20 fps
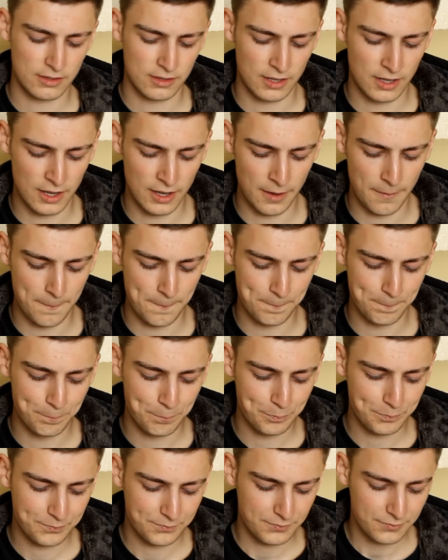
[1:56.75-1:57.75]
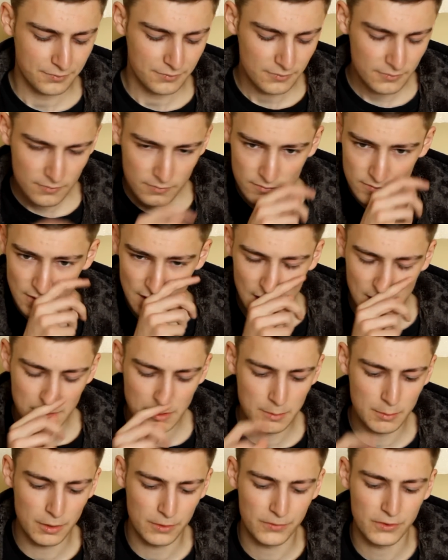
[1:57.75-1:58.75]
I mean,
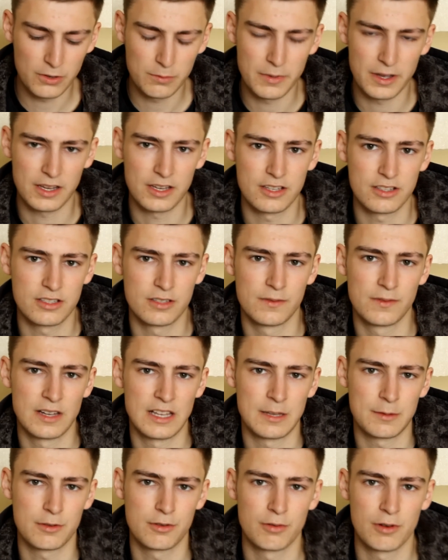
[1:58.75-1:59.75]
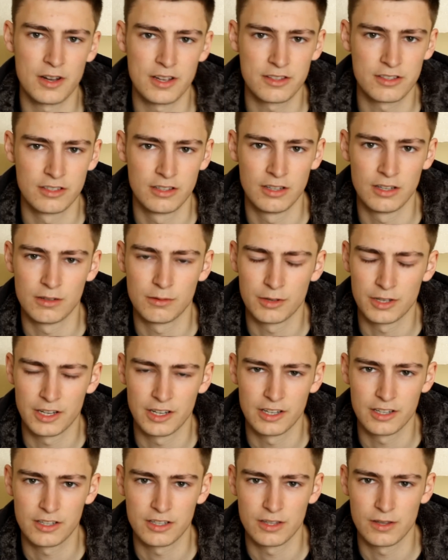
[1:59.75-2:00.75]
my filmmaking's developed quite a lot when I
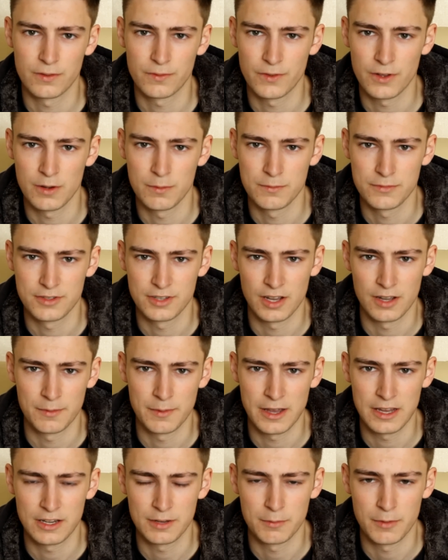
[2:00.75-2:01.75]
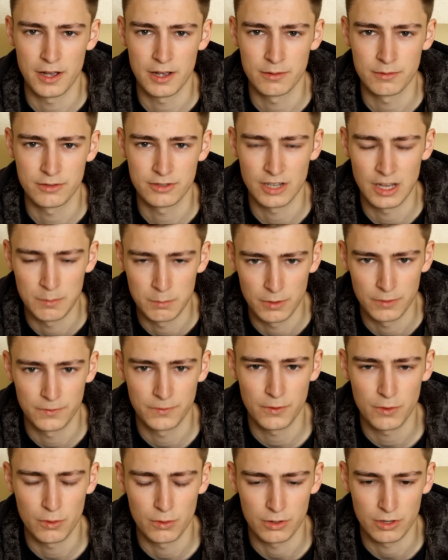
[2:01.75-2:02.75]
look at the films I made in my own time
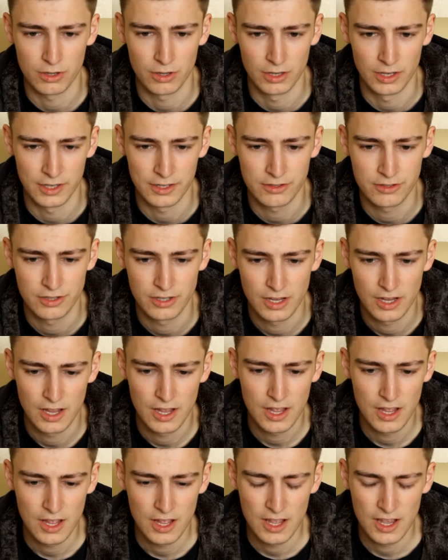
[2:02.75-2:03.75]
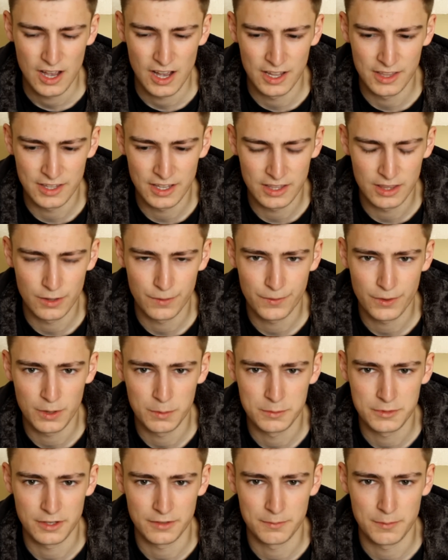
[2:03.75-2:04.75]
before college, and then the
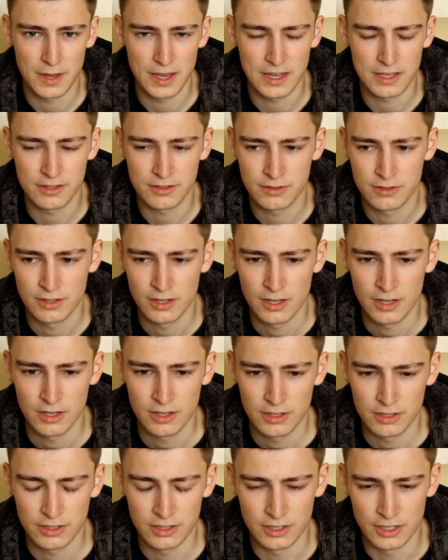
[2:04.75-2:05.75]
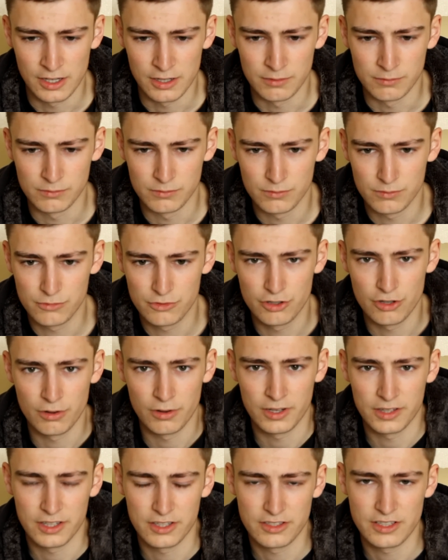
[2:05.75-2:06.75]
films I've made, you know, during the